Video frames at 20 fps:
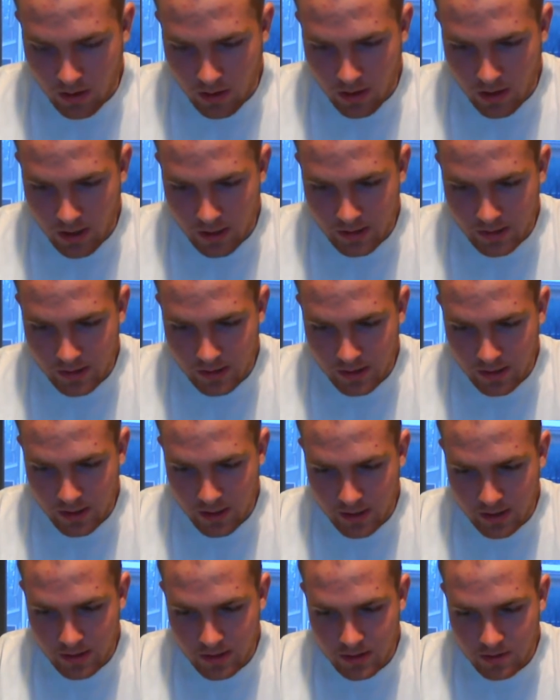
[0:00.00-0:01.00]

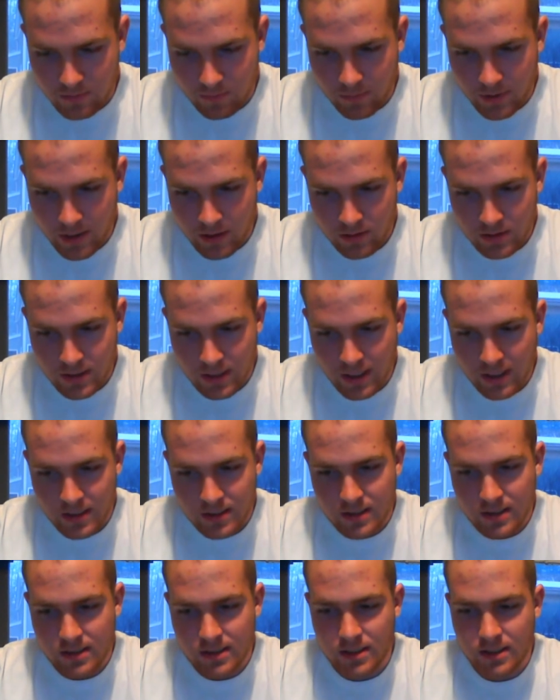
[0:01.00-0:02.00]
it's Windows 8 is
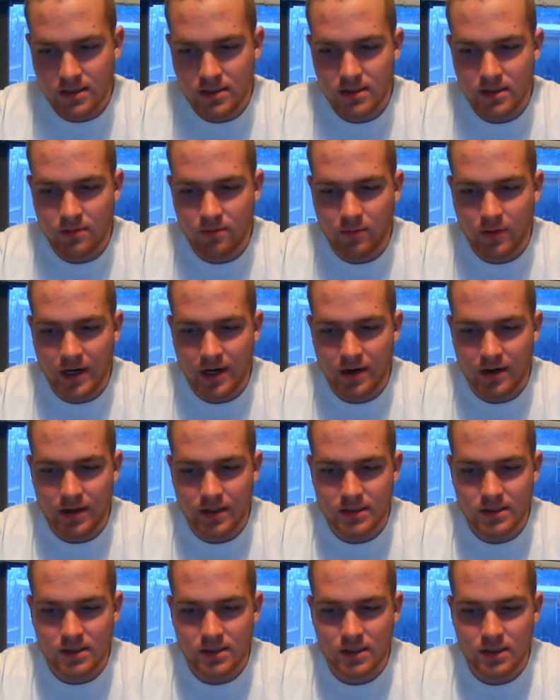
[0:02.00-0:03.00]
a system where
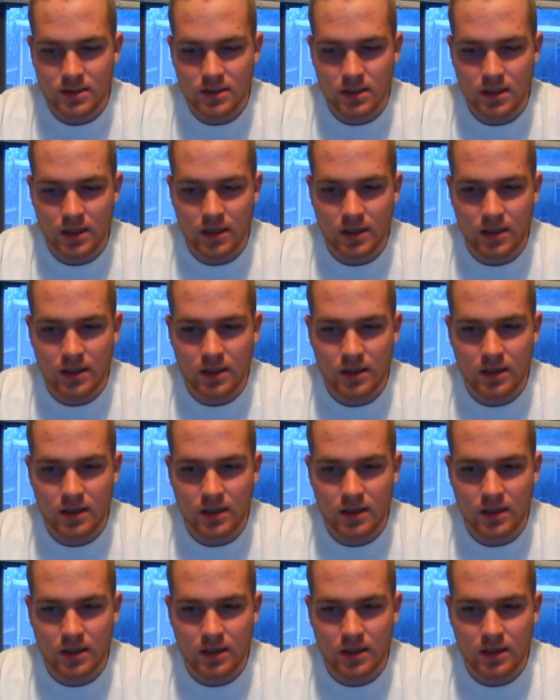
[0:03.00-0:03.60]
it's just like